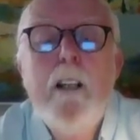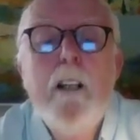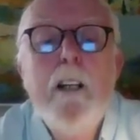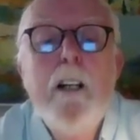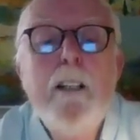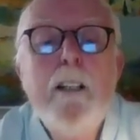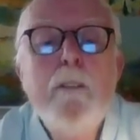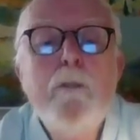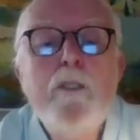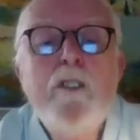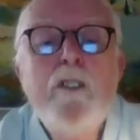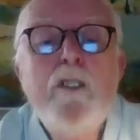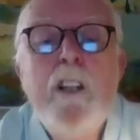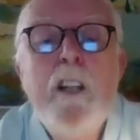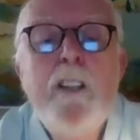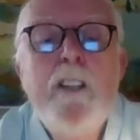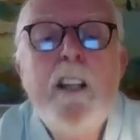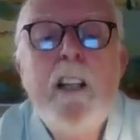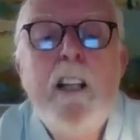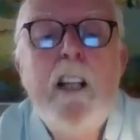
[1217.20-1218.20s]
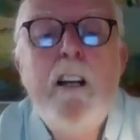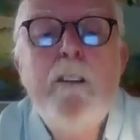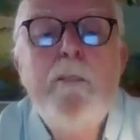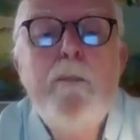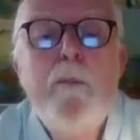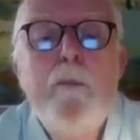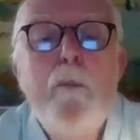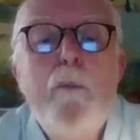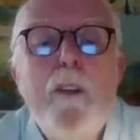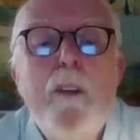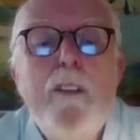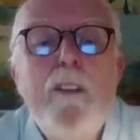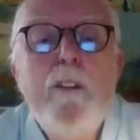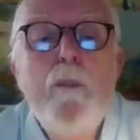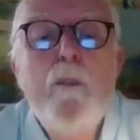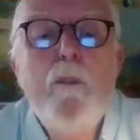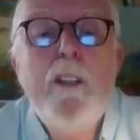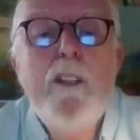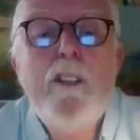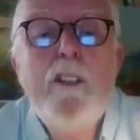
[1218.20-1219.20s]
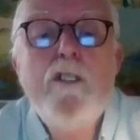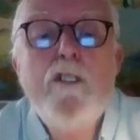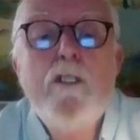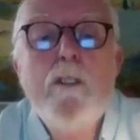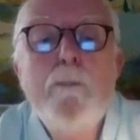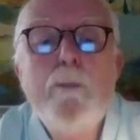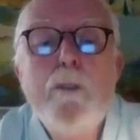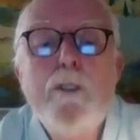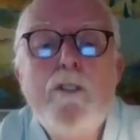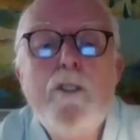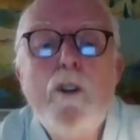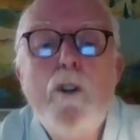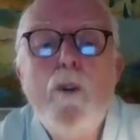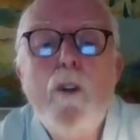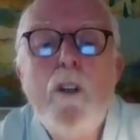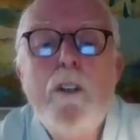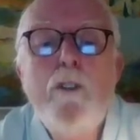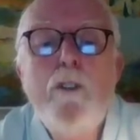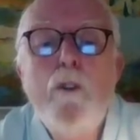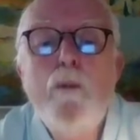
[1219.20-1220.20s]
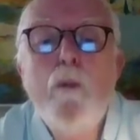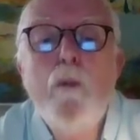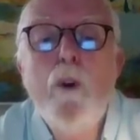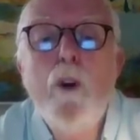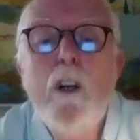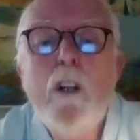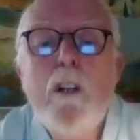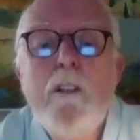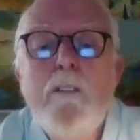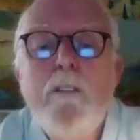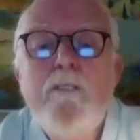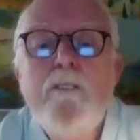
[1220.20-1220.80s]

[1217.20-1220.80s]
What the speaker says: and there was nothing left with which to pursue a new war.